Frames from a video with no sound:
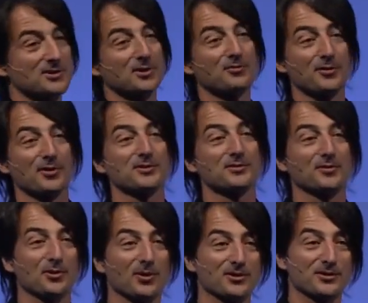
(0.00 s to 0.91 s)
So for
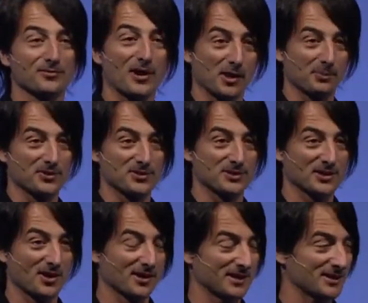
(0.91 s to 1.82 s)
those of you who are developers
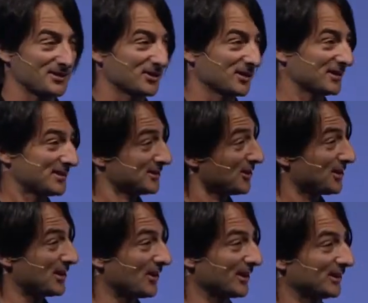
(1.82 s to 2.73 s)
in the audience, you're going to
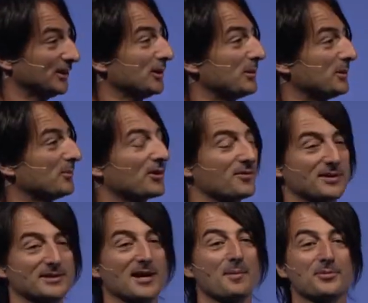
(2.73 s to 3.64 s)
start hearing a little bit more
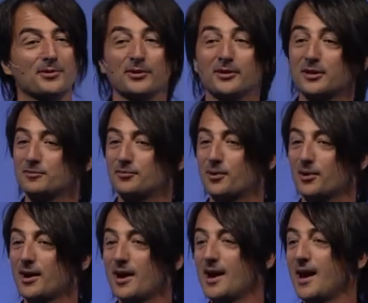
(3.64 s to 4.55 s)
of the depth you're looking
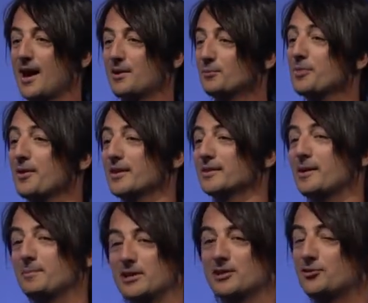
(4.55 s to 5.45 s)
for. And with
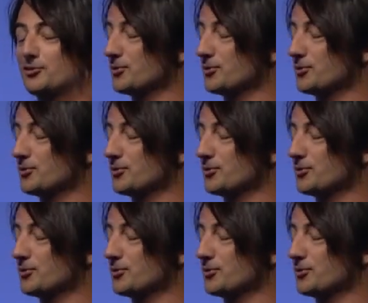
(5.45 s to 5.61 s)
that, let me